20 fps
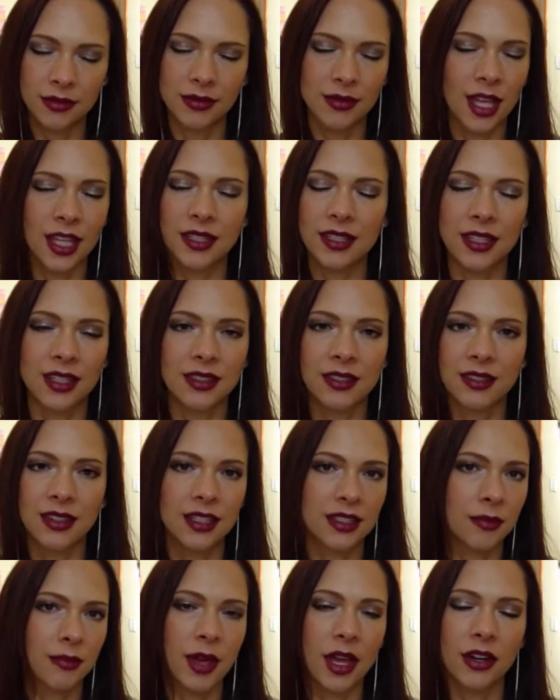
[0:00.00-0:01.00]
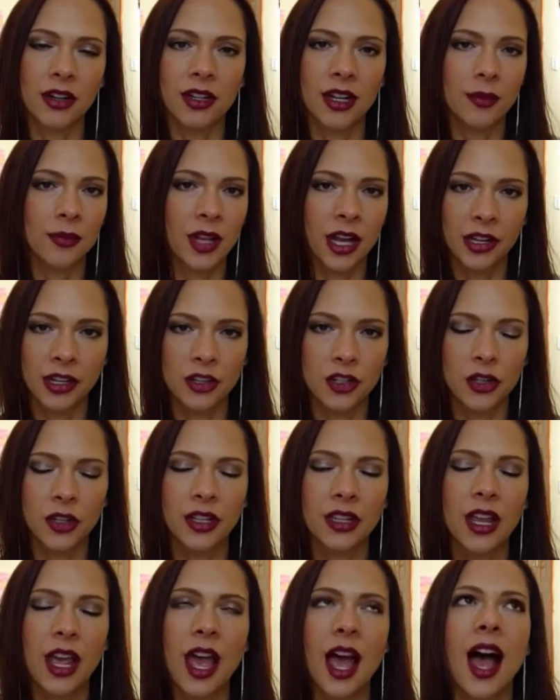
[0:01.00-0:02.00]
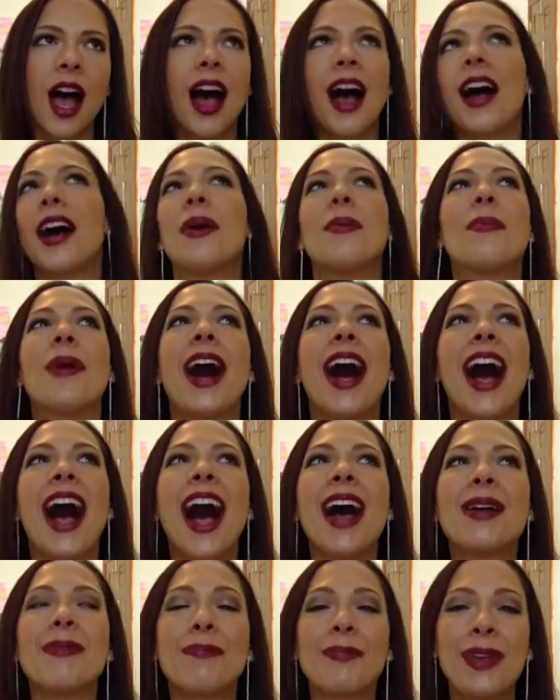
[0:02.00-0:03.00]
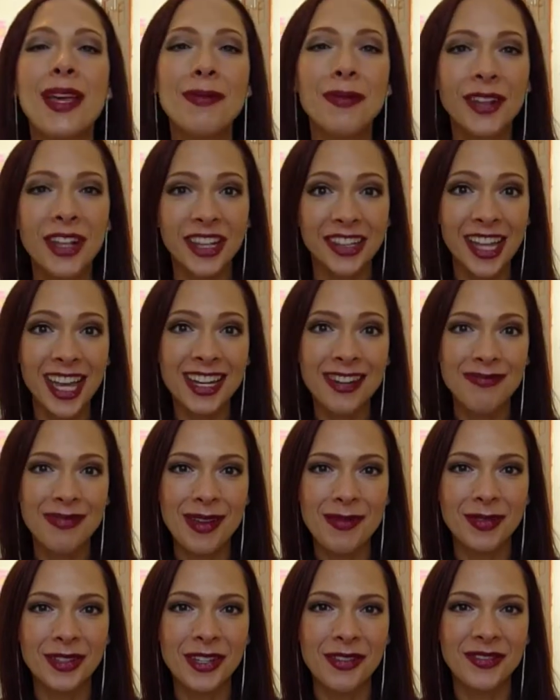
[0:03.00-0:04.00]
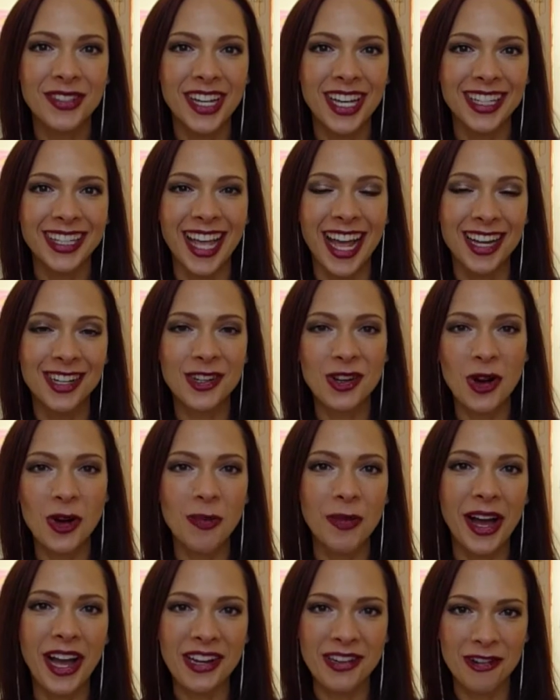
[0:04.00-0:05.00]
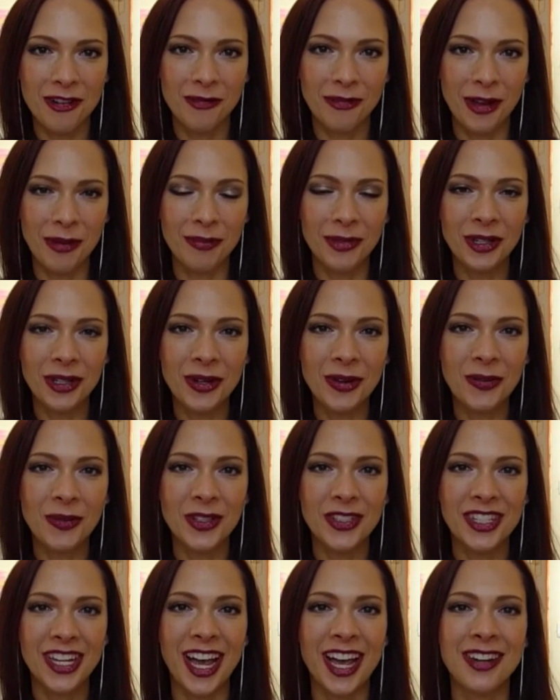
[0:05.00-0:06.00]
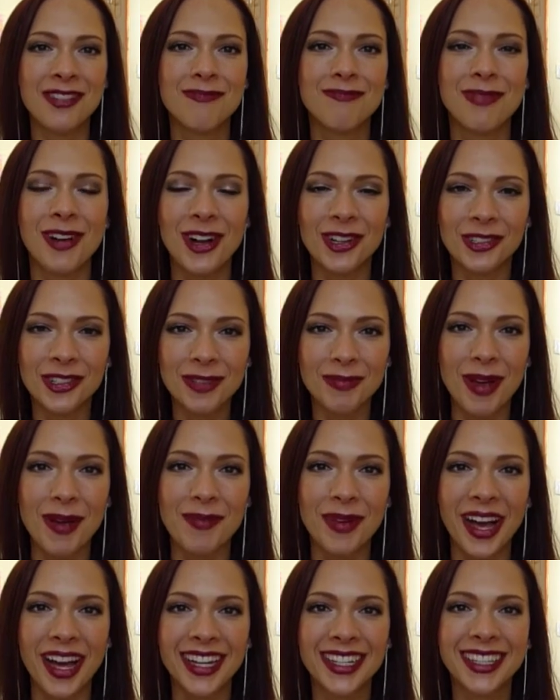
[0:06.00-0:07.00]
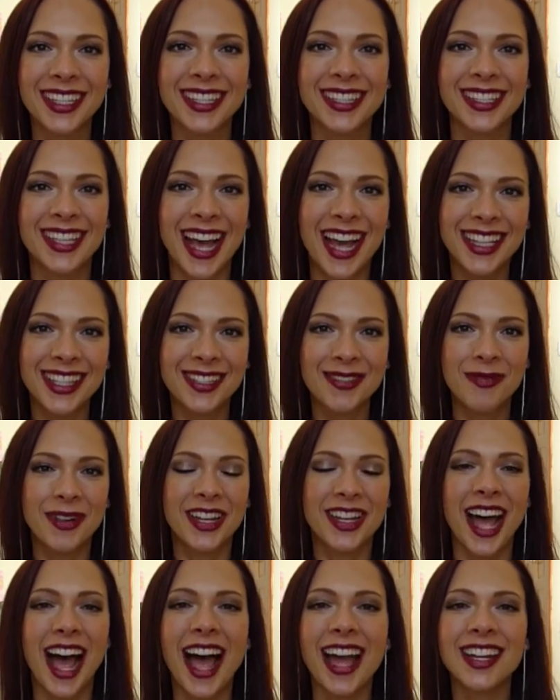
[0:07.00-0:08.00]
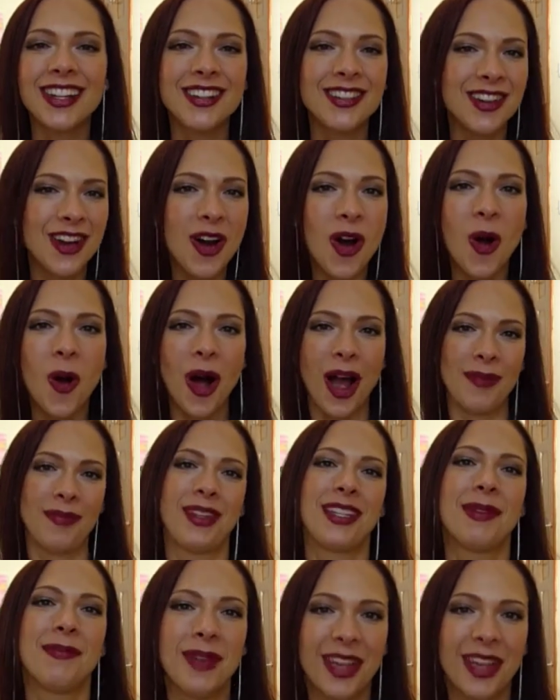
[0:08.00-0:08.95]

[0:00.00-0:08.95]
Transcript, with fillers: That's it. Doesn't matter. I'm not going to do it. Um, people, a lot of people have done a no buy November, which kind of boggles my mind because that's when I know I'm going to